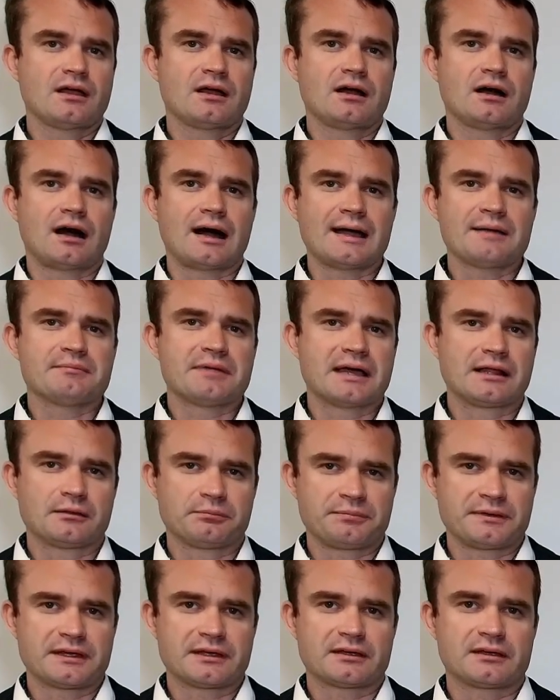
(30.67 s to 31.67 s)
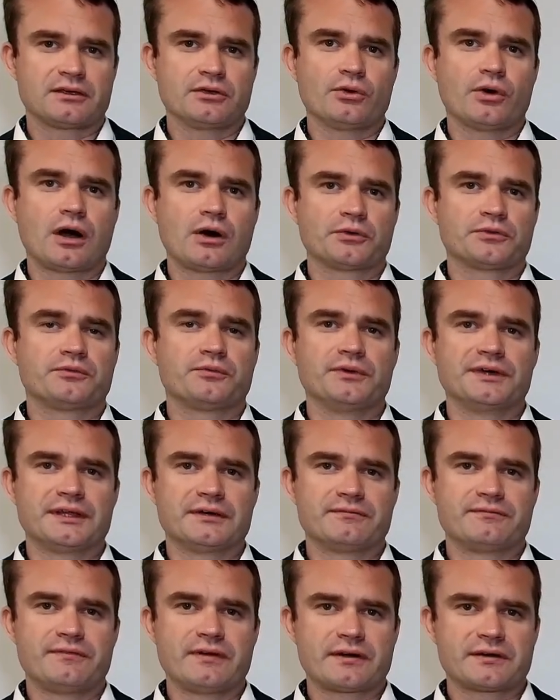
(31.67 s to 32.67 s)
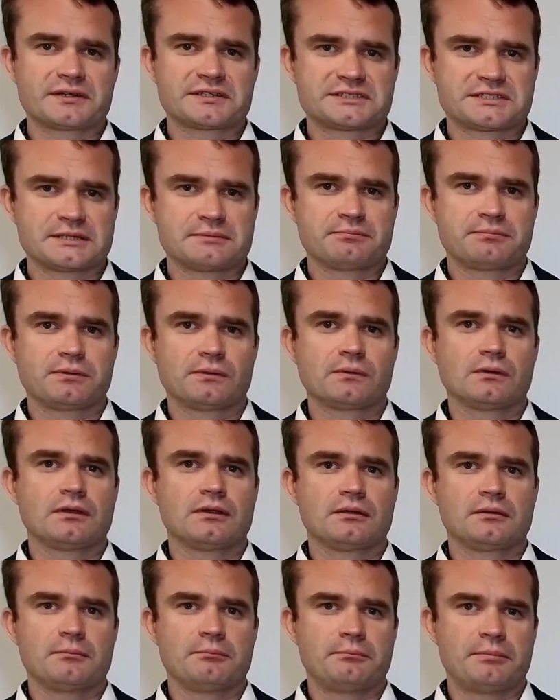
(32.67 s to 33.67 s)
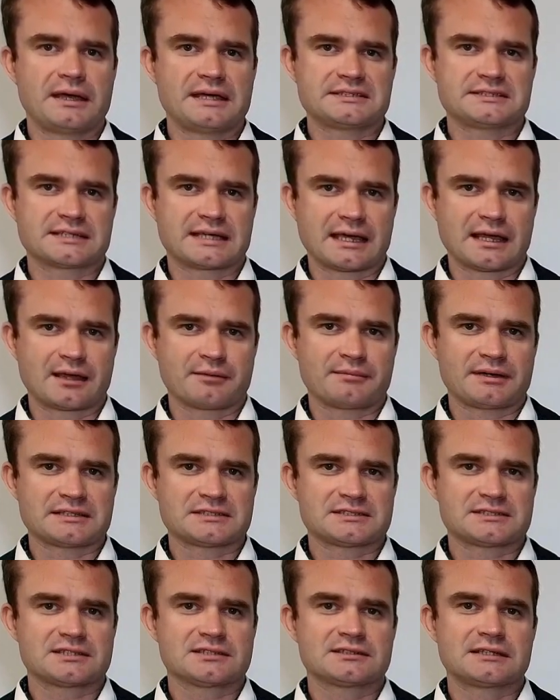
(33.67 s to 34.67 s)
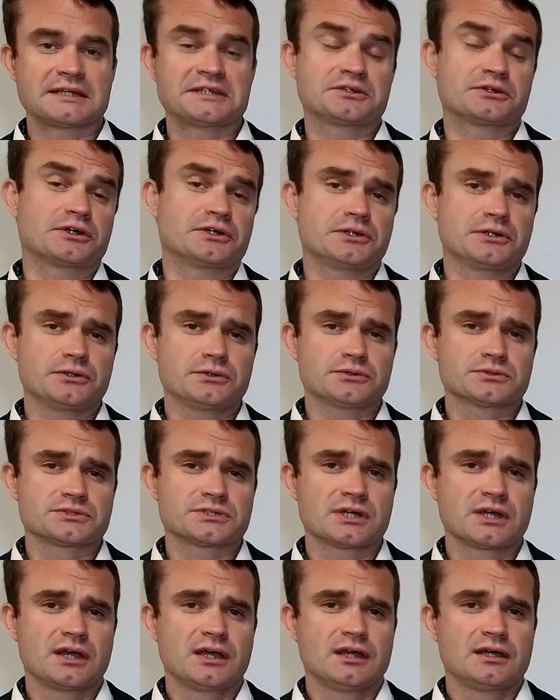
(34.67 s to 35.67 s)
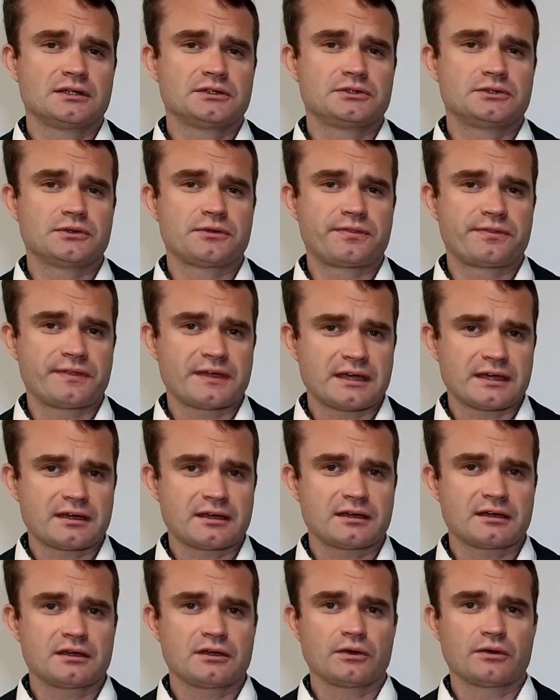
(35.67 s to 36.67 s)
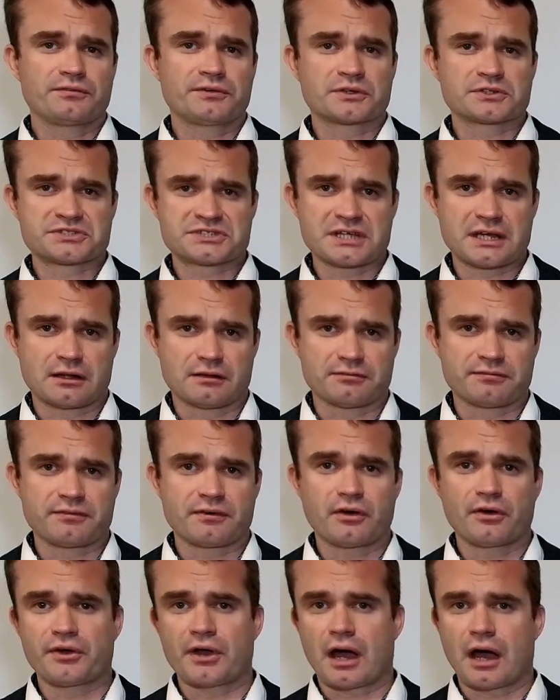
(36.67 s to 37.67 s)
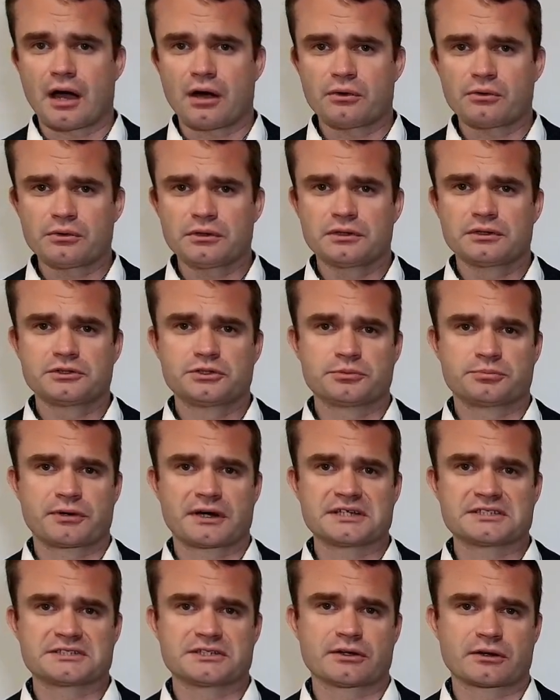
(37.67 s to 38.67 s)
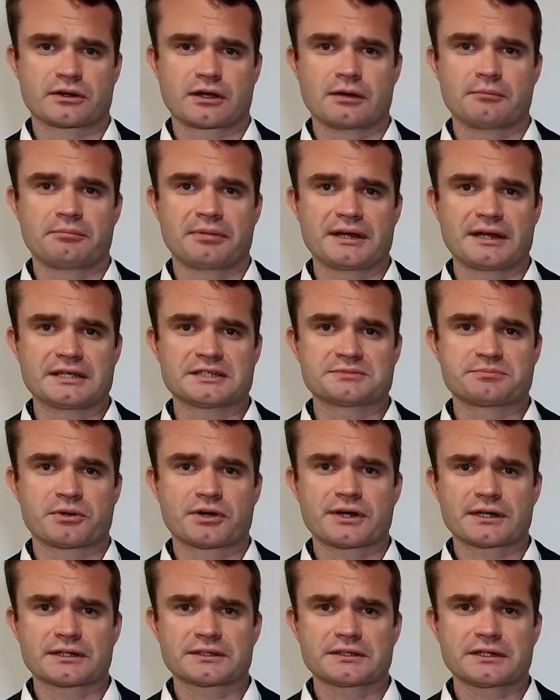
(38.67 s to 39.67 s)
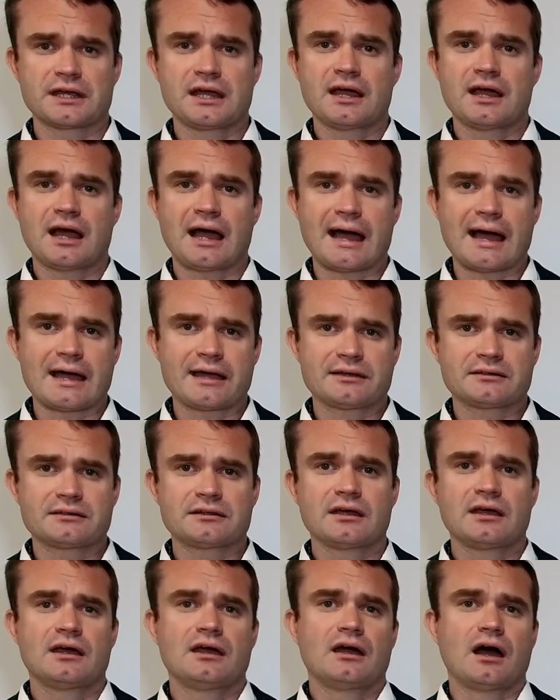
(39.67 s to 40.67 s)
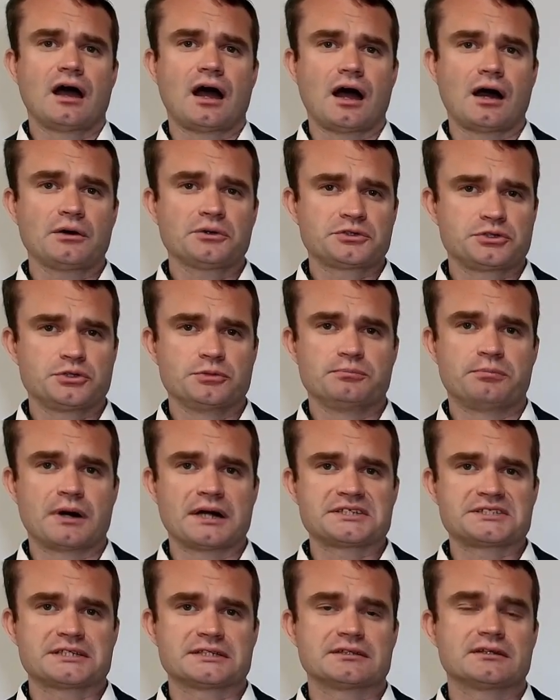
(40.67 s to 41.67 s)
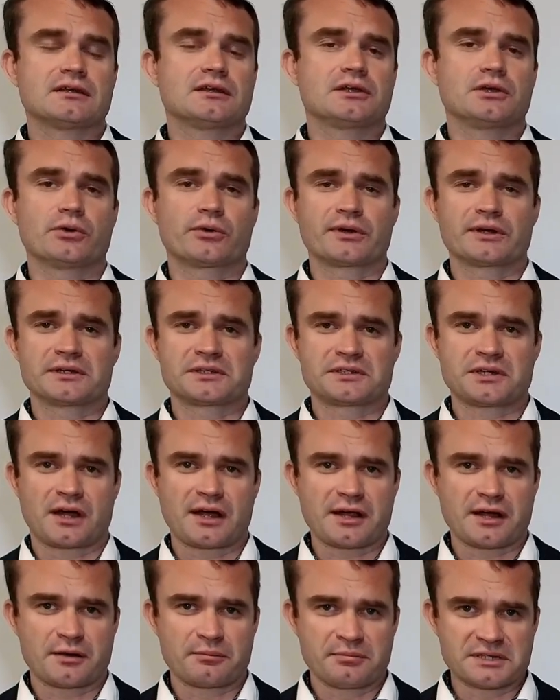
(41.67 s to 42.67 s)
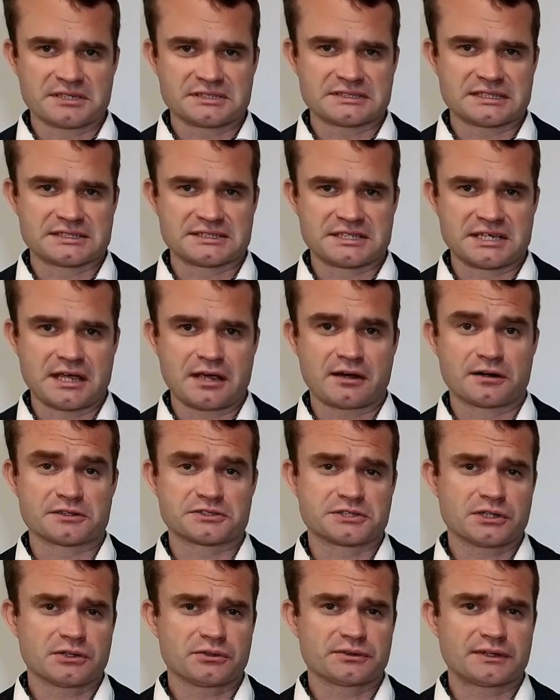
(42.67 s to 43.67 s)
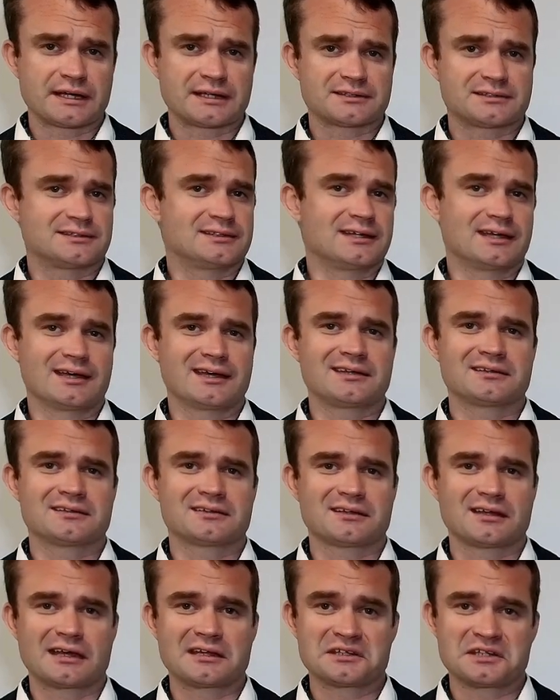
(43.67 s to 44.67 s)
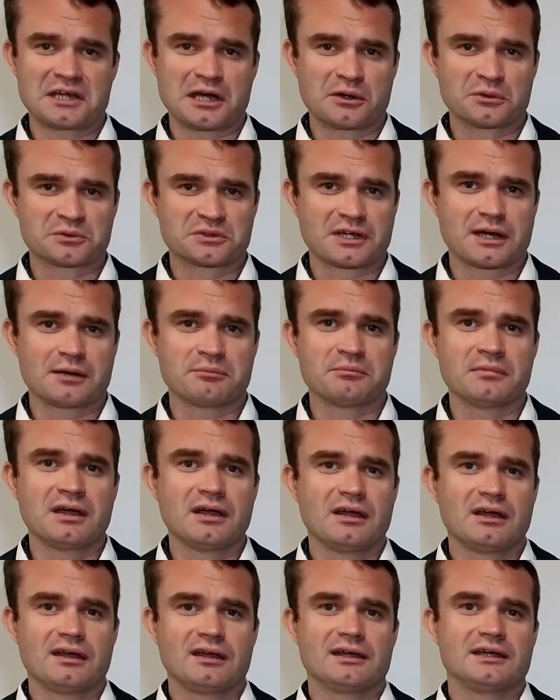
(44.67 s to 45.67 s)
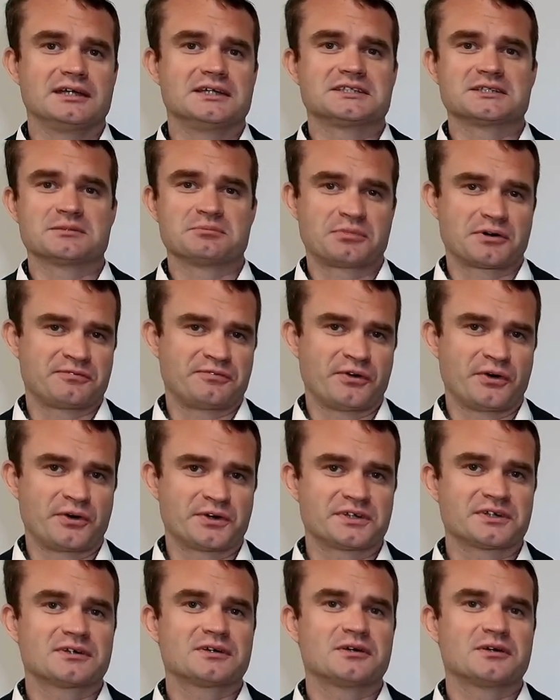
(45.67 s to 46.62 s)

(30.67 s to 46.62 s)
I'm helping you out with a very simple basic elements that you can use to think of yourself on how to price your company's product and how to budget your entire business year so that the end and the outcome is a preferred